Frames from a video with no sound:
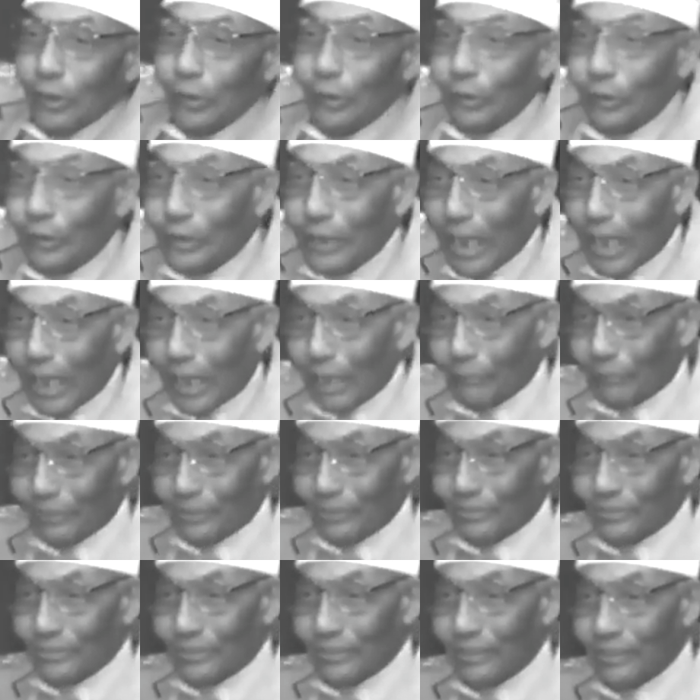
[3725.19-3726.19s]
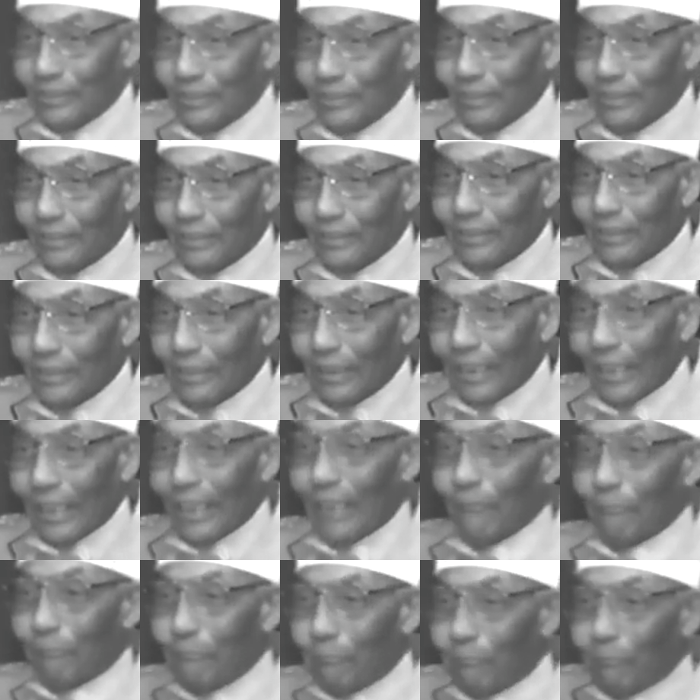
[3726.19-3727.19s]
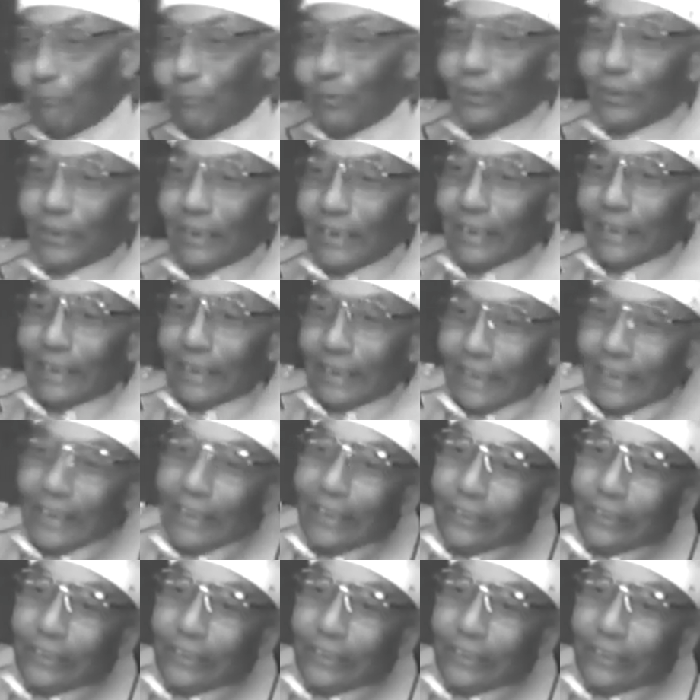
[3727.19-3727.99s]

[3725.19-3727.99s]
garments and put it into